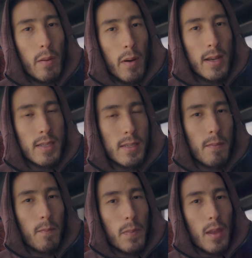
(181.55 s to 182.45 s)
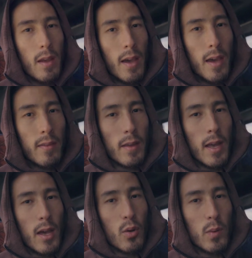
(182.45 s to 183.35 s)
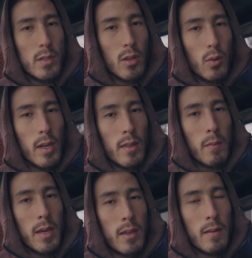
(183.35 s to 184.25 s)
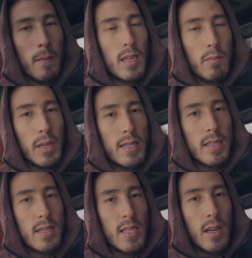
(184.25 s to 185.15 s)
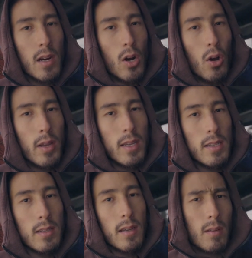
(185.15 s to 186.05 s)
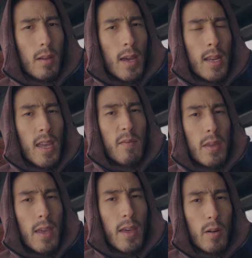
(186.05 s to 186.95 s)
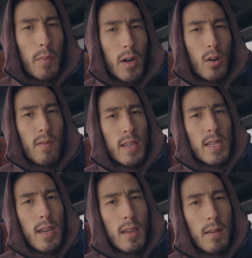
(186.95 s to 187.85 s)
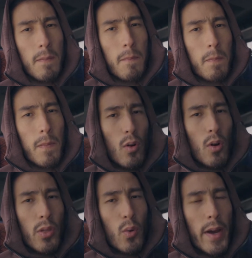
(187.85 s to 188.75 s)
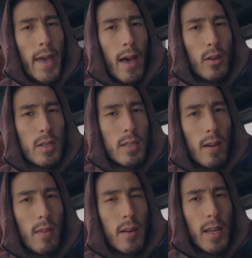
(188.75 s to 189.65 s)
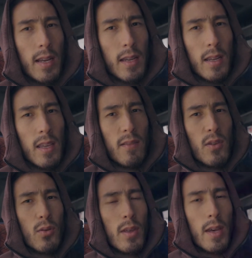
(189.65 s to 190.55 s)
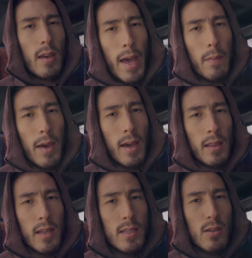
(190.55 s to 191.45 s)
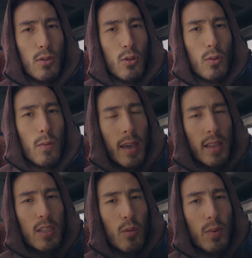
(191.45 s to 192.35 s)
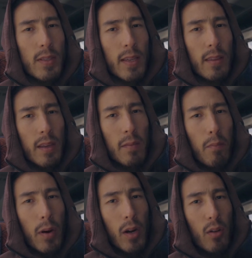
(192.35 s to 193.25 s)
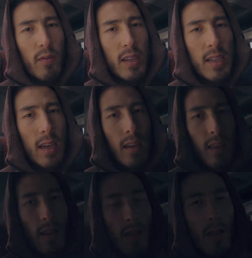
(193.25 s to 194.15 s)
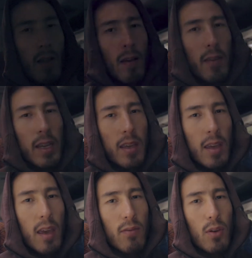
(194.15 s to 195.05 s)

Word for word: the bus and the guy who was loading them in, he placed a sticker on it and gave me the other part of the ticket. On the way out, they're not gonna give you the backpack unless you unless you present the part of the ticket that he gave